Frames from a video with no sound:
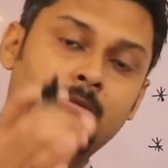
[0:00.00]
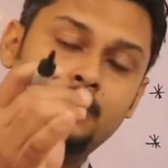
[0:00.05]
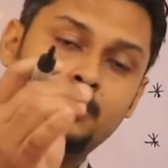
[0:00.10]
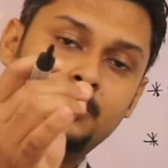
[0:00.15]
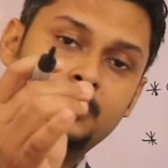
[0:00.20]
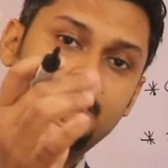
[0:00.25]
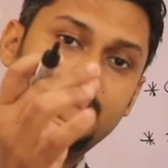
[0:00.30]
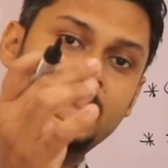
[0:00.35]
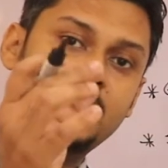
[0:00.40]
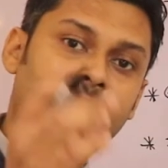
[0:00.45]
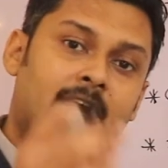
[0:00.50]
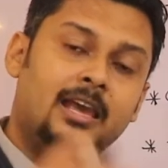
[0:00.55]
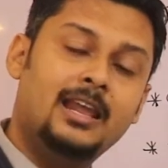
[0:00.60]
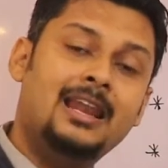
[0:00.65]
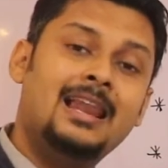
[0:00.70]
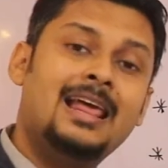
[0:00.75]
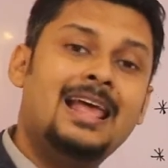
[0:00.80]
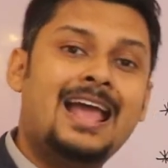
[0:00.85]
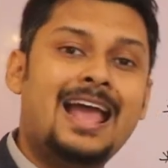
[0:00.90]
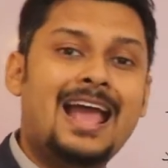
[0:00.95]

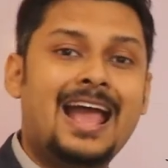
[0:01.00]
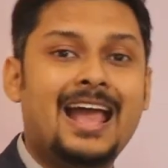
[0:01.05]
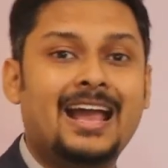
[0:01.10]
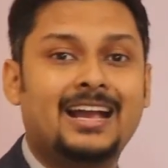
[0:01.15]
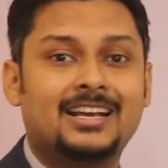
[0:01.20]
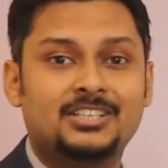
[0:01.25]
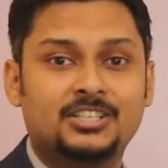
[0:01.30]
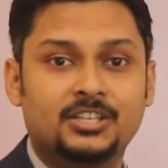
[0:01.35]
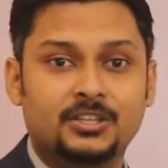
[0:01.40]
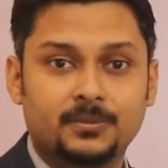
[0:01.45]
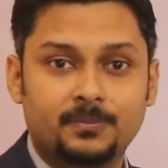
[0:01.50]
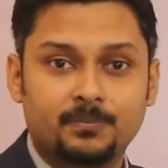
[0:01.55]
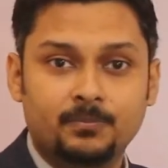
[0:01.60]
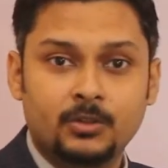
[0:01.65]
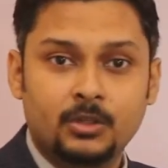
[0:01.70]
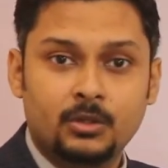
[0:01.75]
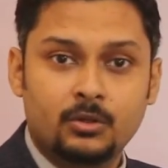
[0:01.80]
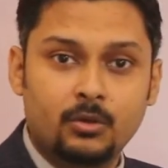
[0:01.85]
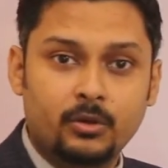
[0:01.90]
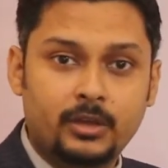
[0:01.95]
single action,
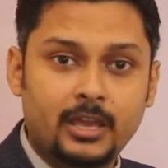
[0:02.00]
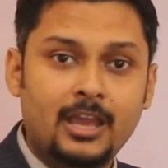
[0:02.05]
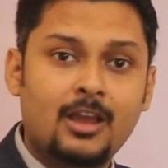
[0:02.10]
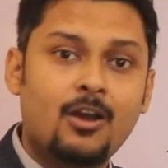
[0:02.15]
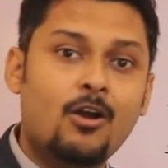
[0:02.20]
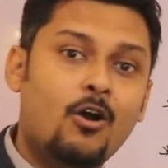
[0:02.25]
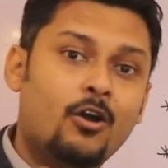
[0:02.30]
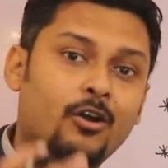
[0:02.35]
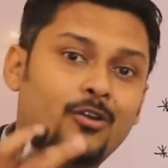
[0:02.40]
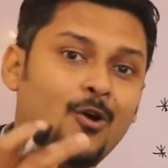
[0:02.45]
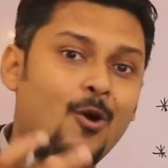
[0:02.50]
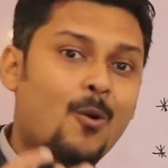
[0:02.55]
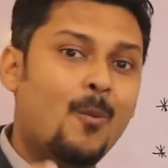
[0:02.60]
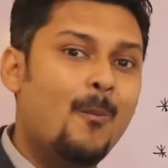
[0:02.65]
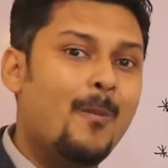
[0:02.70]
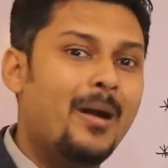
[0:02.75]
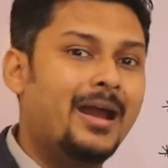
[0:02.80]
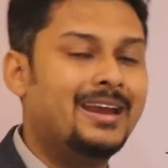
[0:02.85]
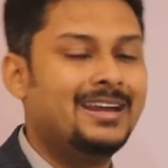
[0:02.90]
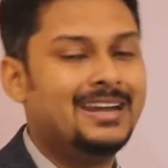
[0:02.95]
okay, or
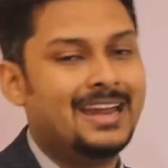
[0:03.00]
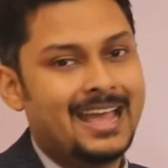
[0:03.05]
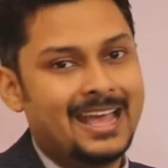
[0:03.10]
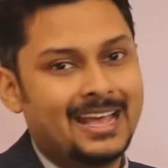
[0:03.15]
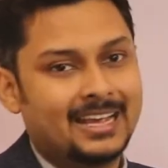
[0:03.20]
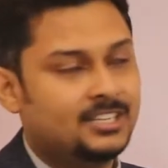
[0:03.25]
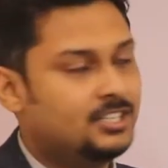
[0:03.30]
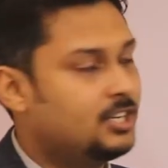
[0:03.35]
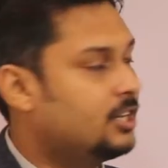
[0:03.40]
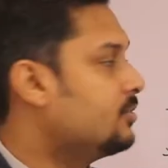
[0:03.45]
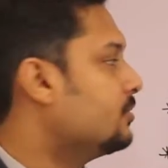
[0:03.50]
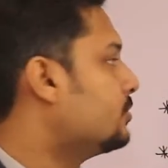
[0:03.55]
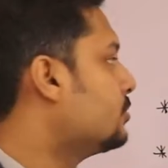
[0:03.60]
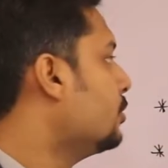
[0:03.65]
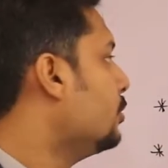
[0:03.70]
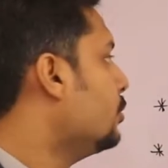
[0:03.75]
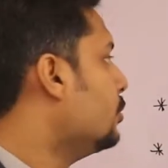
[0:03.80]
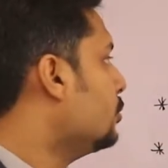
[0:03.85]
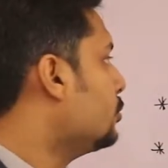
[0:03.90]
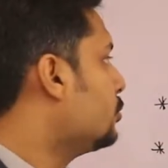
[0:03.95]
combined actions.